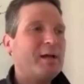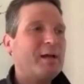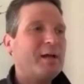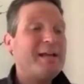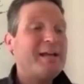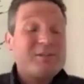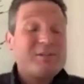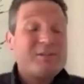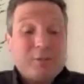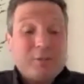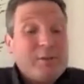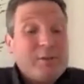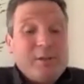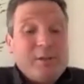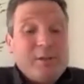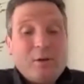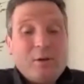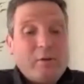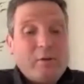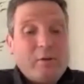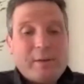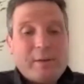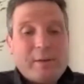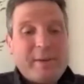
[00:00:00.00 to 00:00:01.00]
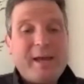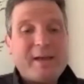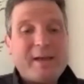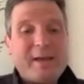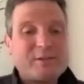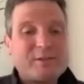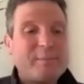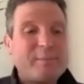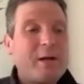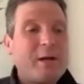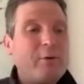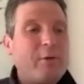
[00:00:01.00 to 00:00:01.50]
I still didn't know if I passed. I
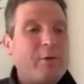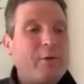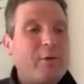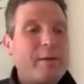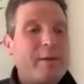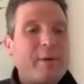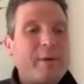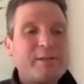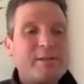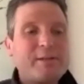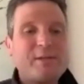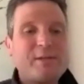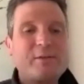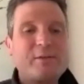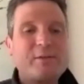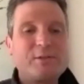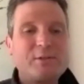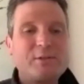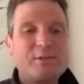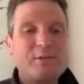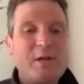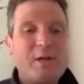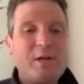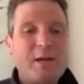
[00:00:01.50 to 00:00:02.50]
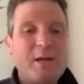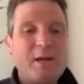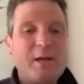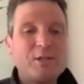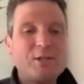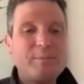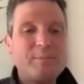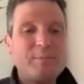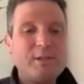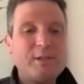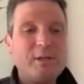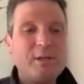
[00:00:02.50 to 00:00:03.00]
mean, I know that might sound strange,
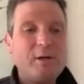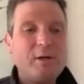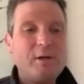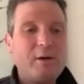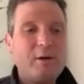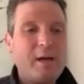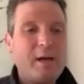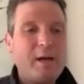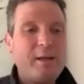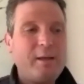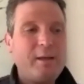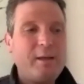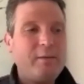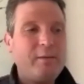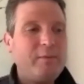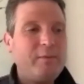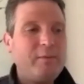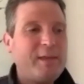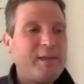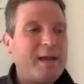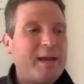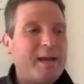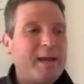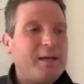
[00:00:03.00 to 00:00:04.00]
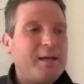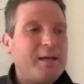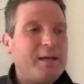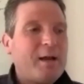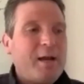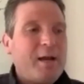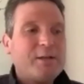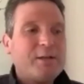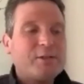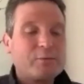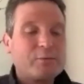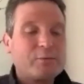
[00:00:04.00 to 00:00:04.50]
but you know, the
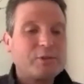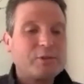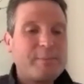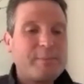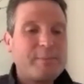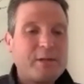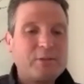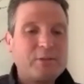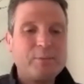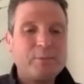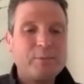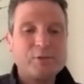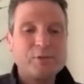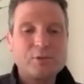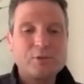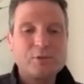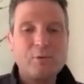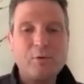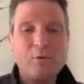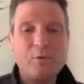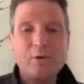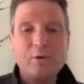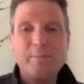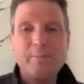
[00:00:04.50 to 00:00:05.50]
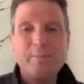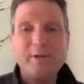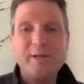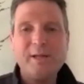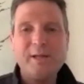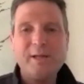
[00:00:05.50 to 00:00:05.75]
89 is a respectable score, but